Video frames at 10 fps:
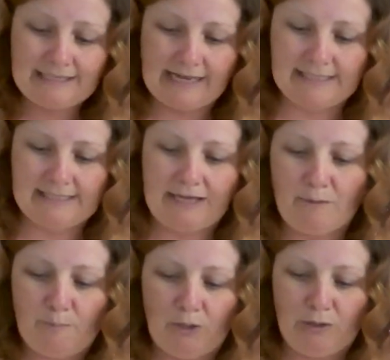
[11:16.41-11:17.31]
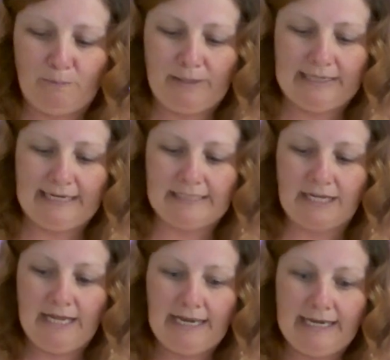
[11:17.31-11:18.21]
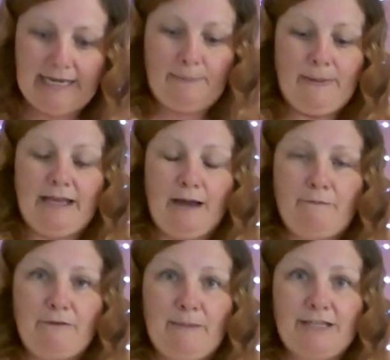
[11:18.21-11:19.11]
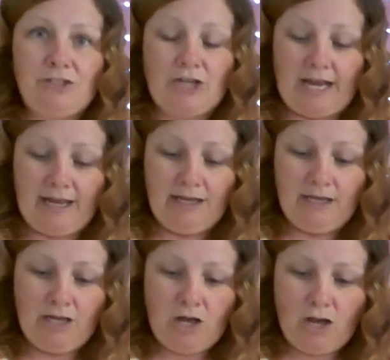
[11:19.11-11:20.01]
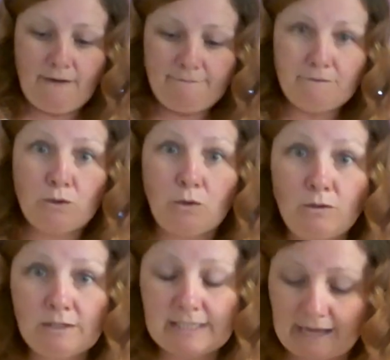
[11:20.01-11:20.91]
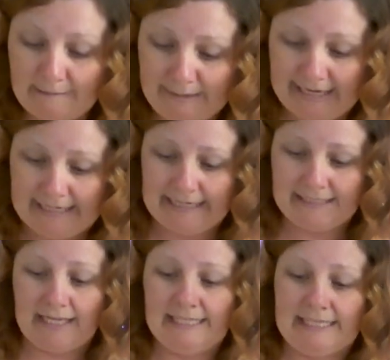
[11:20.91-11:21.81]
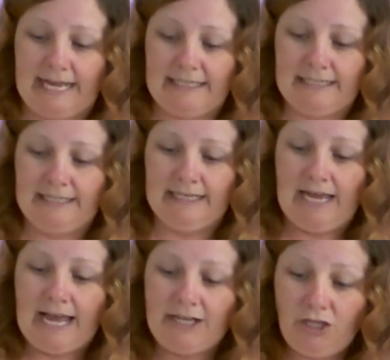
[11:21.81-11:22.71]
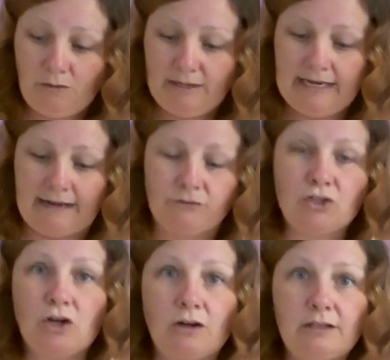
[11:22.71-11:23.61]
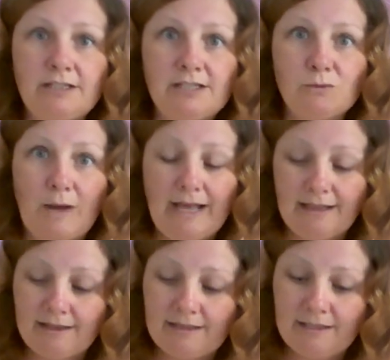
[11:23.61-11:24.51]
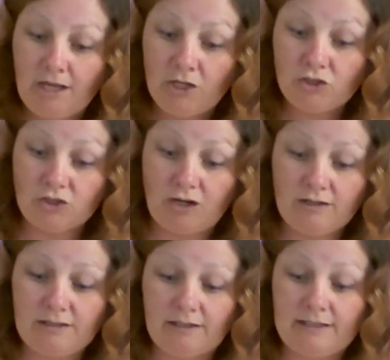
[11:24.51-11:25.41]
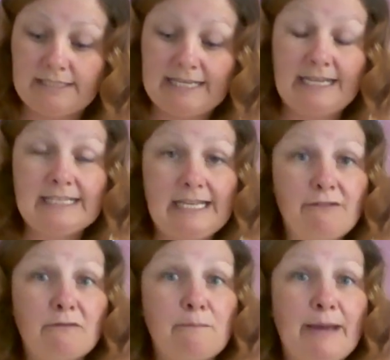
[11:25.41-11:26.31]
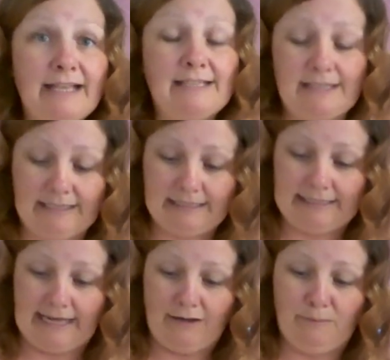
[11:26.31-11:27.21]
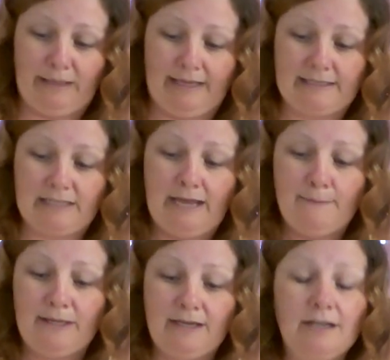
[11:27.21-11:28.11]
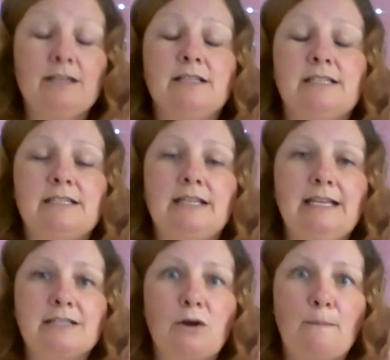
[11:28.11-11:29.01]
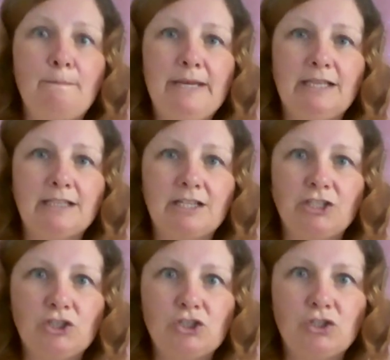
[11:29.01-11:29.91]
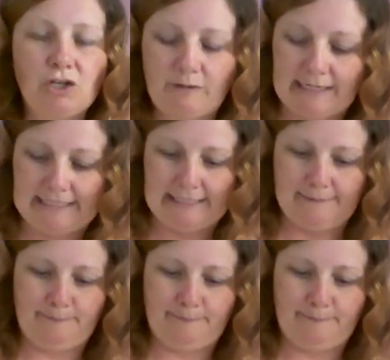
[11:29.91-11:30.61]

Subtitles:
asked the Oompa Loompa leader, leaping up from his chair. "Of course I mean it," I said. "And you can have chocolate as well. Chocolate tastes even better than cacao beans because it's got milk and sugar added."